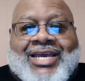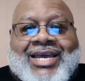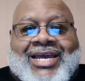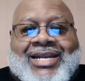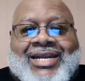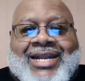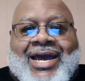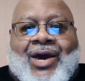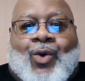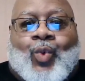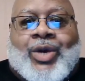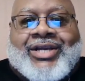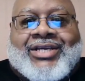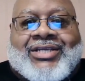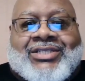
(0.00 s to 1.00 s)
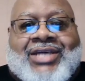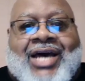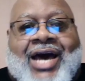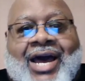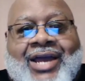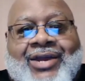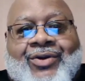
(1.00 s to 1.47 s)
And now one gets
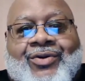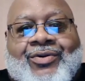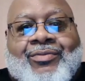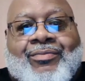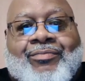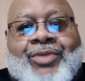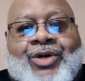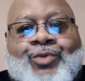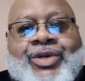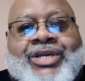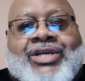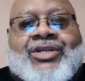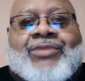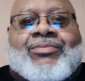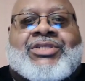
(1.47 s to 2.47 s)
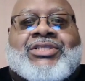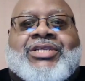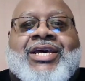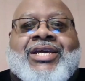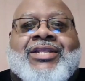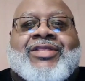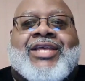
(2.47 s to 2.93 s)
hired, but we get
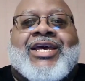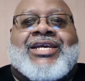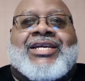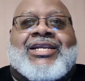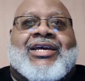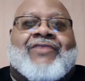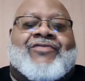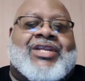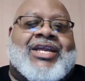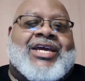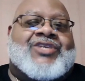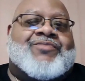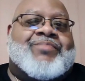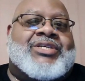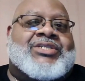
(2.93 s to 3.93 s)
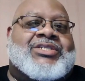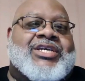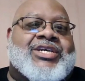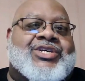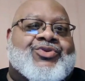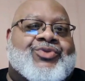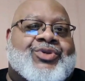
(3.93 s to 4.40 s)
upset that he left an H B C
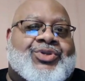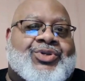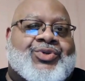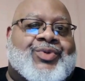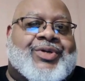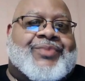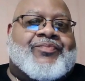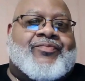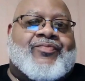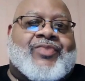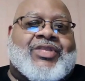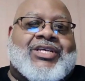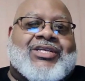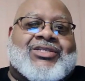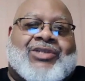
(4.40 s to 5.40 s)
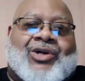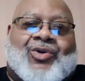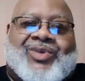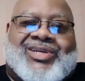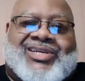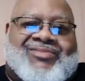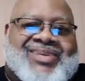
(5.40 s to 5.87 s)
U to do it. So
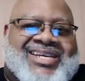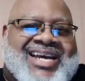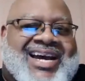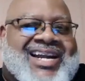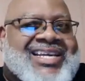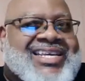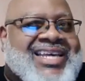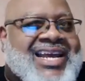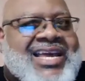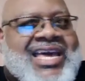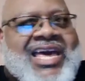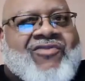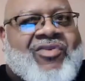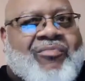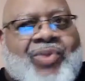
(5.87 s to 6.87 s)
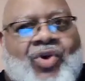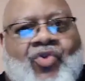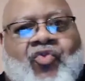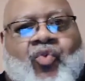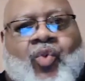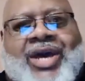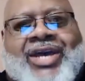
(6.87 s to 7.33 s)
we, we kind of can't have it
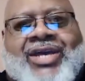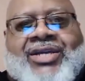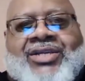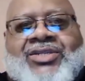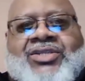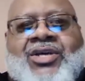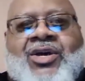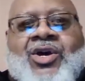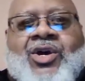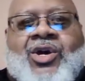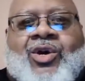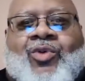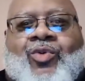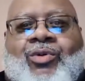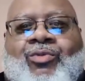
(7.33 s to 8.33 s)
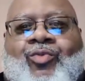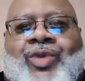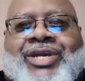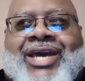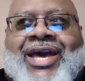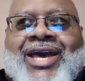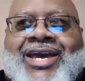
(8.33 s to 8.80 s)
both ways.
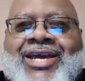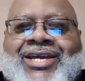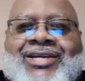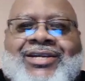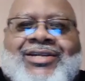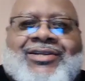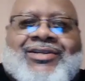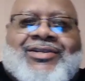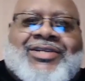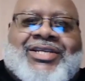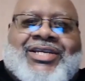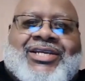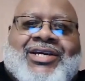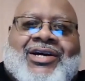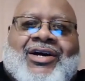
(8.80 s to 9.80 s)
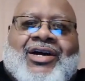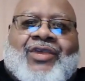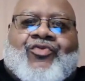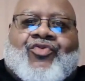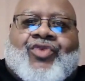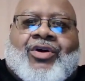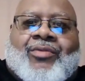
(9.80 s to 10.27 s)
We hate Dion
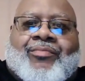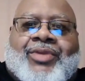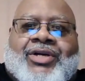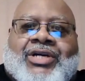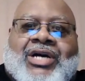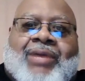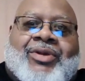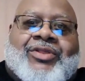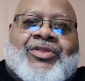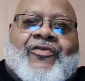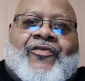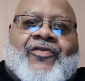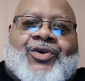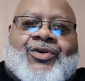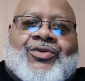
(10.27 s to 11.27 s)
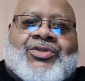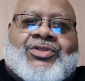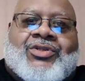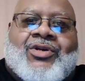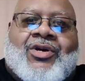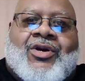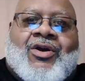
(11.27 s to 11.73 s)
from becoming the first